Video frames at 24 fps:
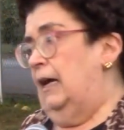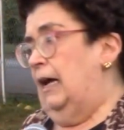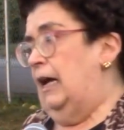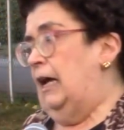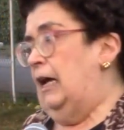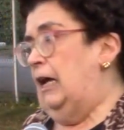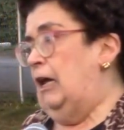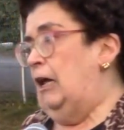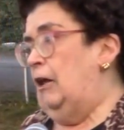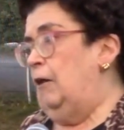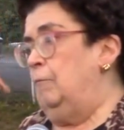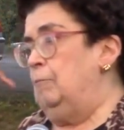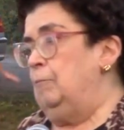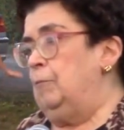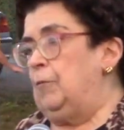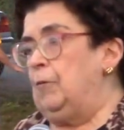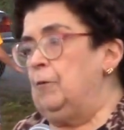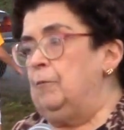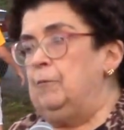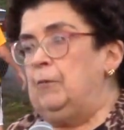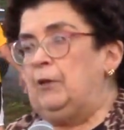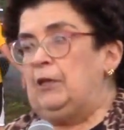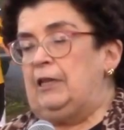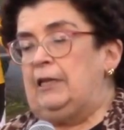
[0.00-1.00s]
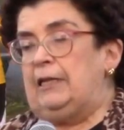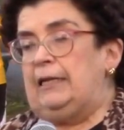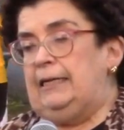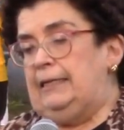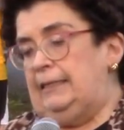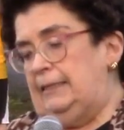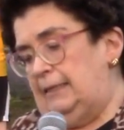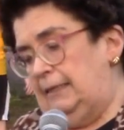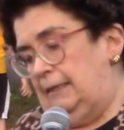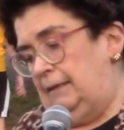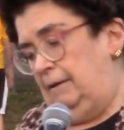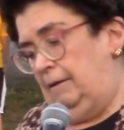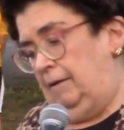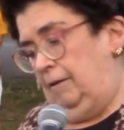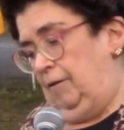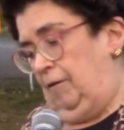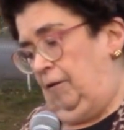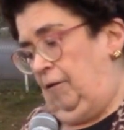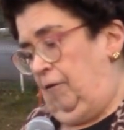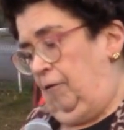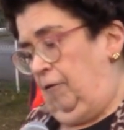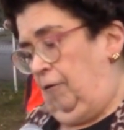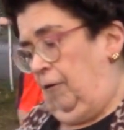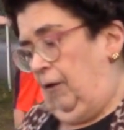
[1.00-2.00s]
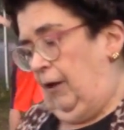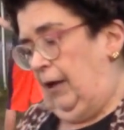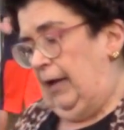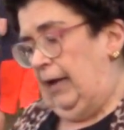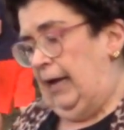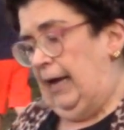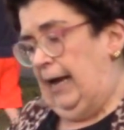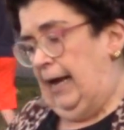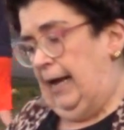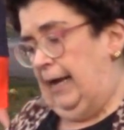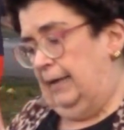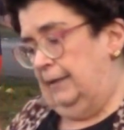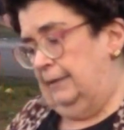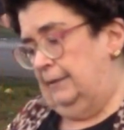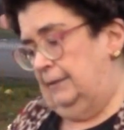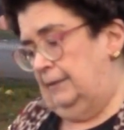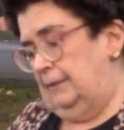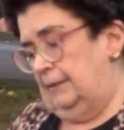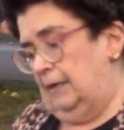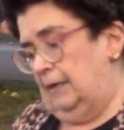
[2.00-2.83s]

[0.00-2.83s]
The Melinda and